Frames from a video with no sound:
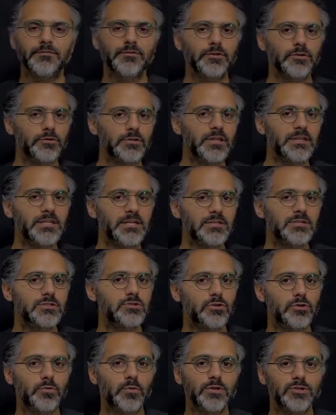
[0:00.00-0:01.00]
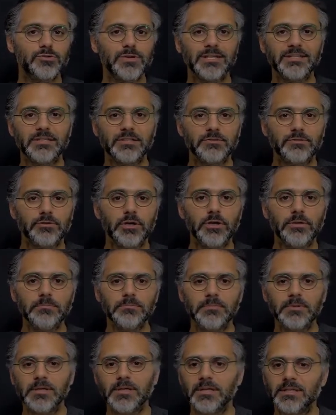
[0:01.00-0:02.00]
know that there is no quadratic term,
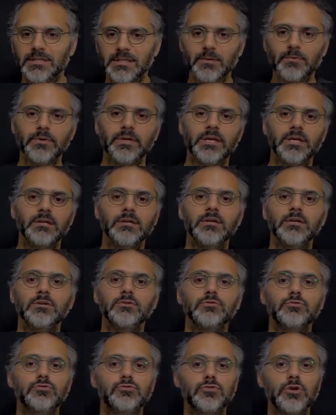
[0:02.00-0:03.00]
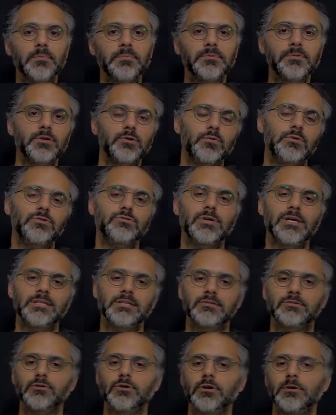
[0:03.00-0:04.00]
then we can drop the quadratic
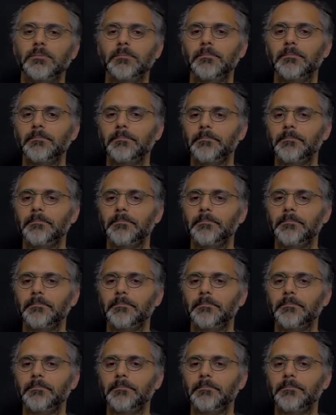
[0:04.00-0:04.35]
term.